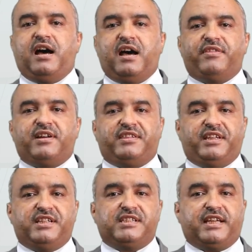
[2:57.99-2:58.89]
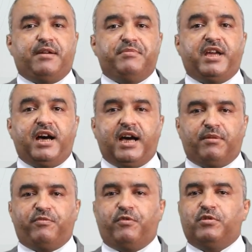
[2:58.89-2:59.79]
Other things can be
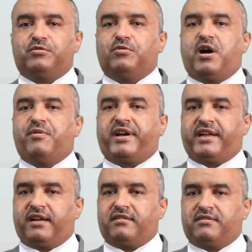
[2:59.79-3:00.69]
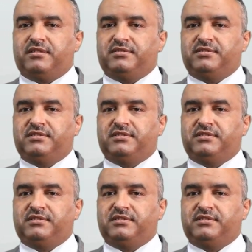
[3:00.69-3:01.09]
harmful to our health.